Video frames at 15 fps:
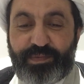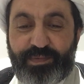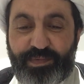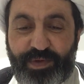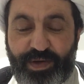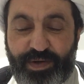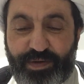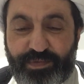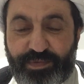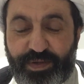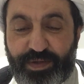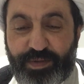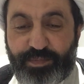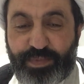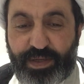We are
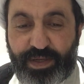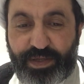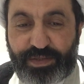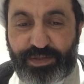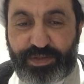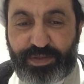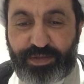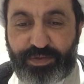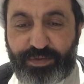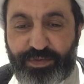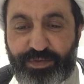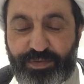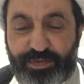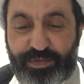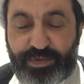very blessed
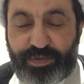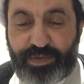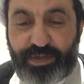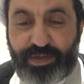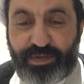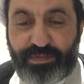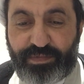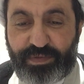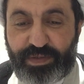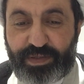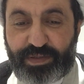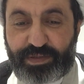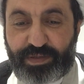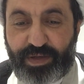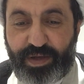to live in
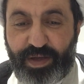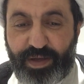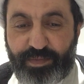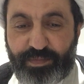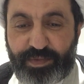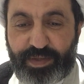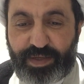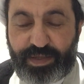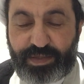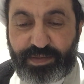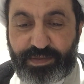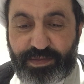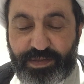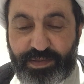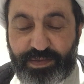a time that